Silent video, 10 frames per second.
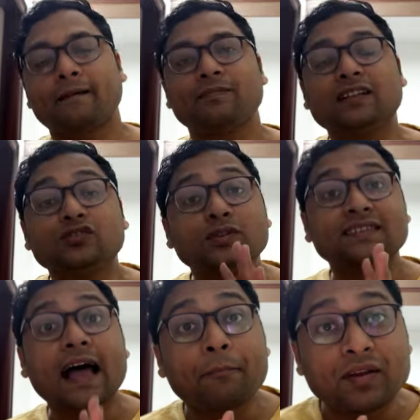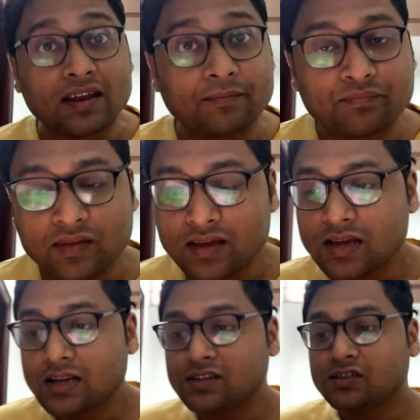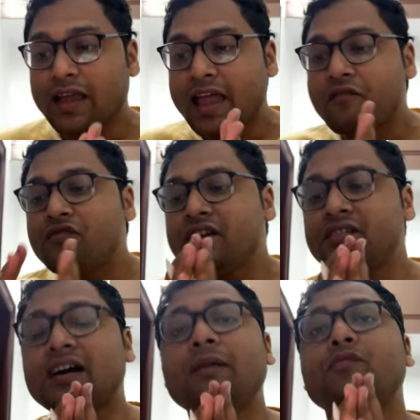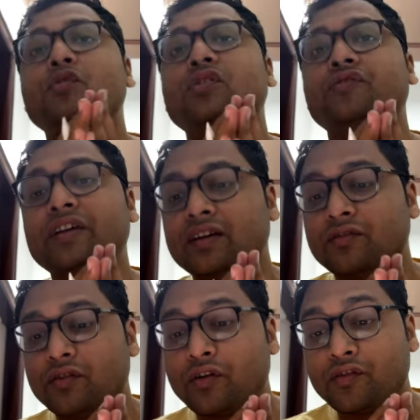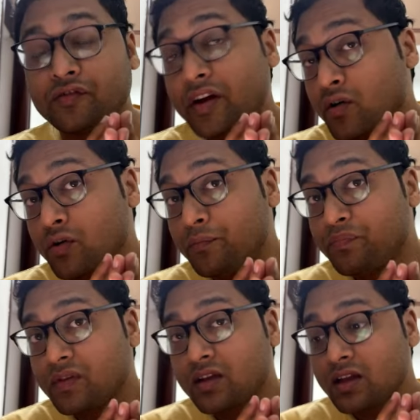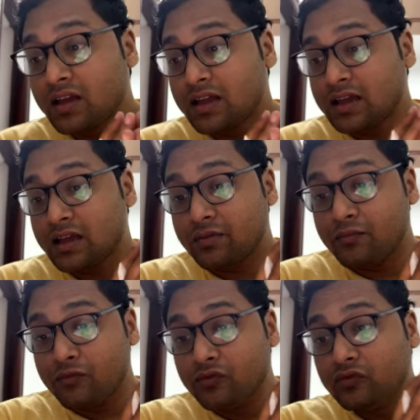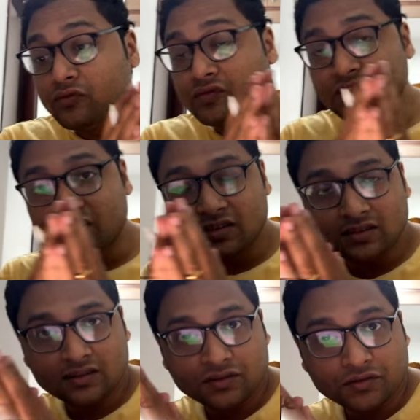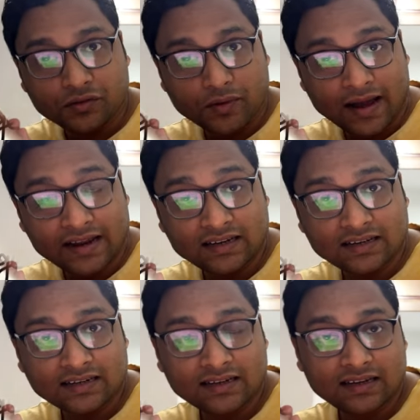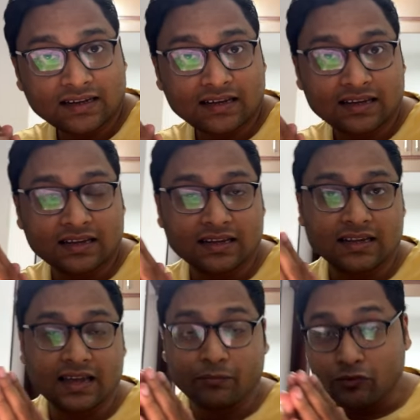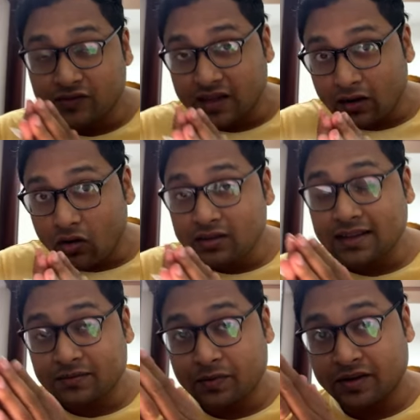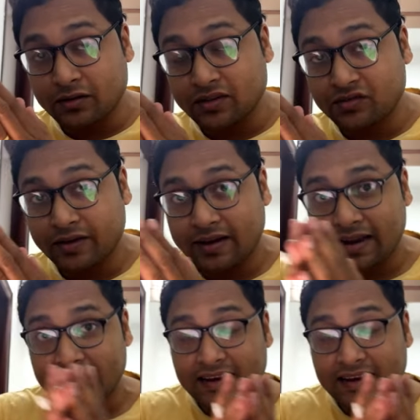That's what's happening. So every time Rodrigo moves to the right, moves along that particular straight line,